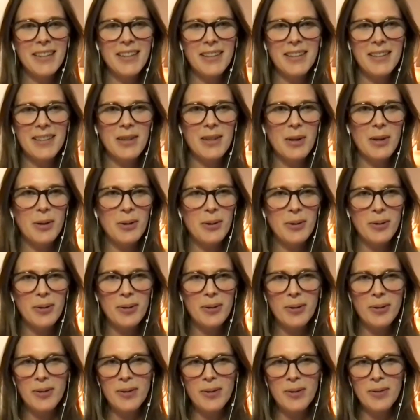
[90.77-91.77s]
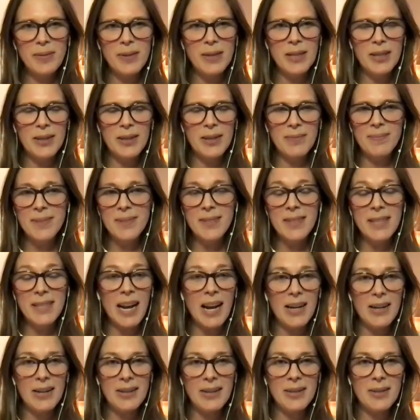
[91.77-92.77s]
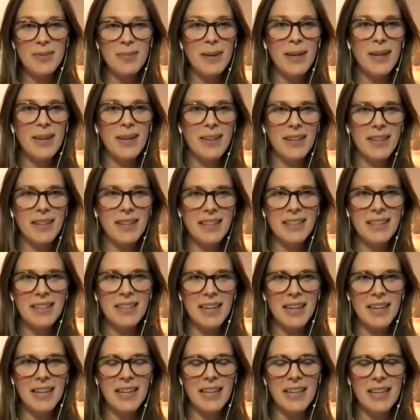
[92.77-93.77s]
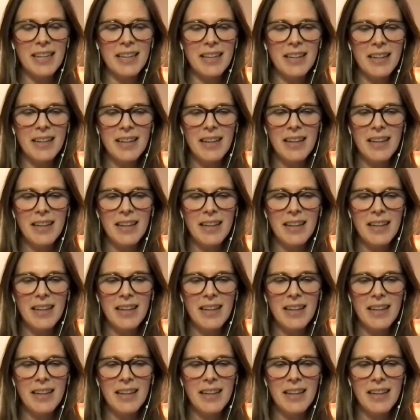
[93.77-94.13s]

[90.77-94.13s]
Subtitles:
the whole, standard American diet